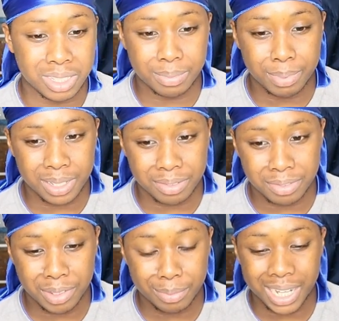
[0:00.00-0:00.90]
this
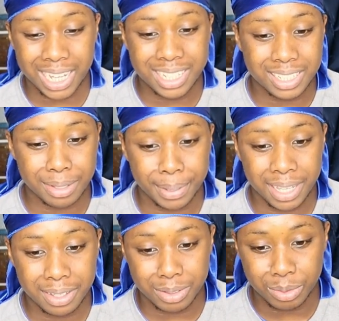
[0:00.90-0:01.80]
spliff, but I need a
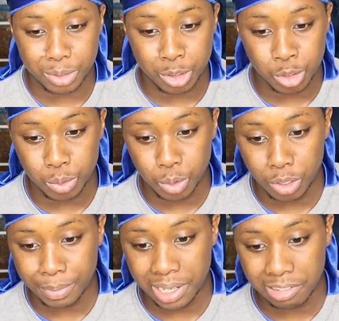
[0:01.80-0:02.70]
pagan or two
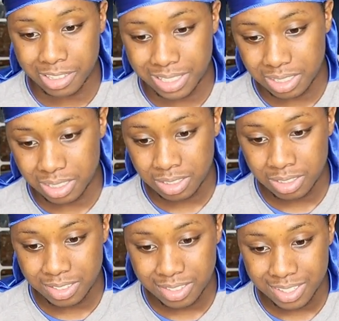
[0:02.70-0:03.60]
on my wrist?
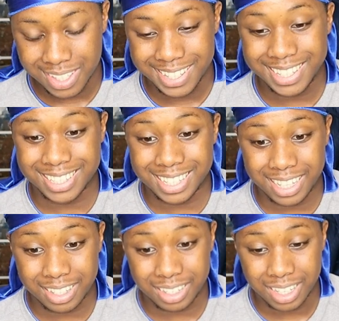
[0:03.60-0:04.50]
He's
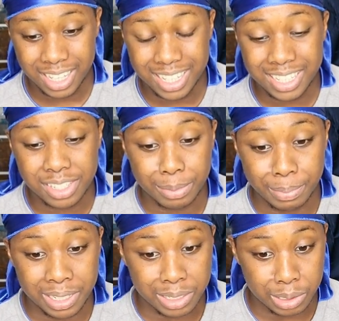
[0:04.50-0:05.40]
saying he needs to
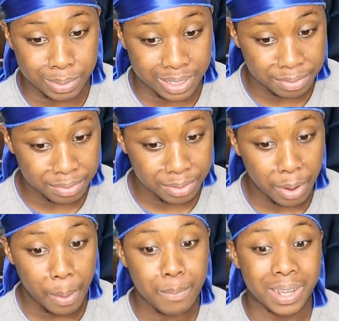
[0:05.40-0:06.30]
build a spliff,
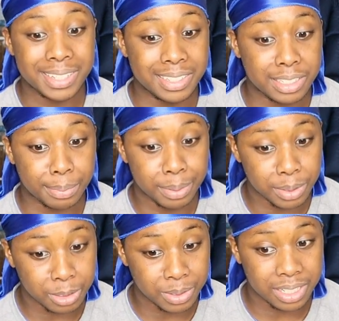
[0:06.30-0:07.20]
but he needs to
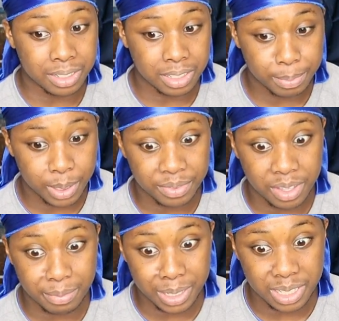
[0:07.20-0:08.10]
put someone in a
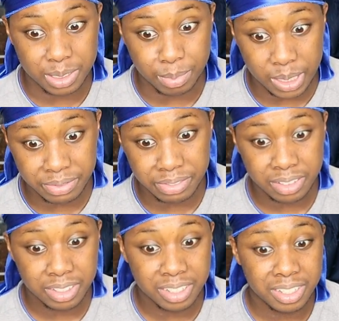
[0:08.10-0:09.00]
spliff to build a spliff.
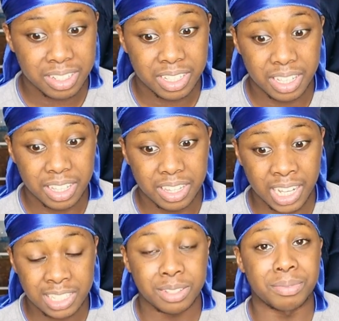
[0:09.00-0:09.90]

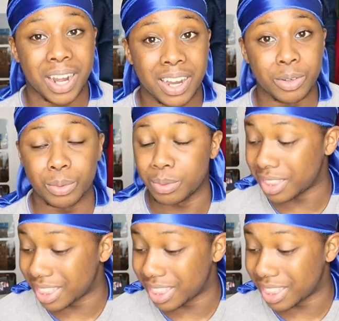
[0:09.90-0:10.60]
That's a vial.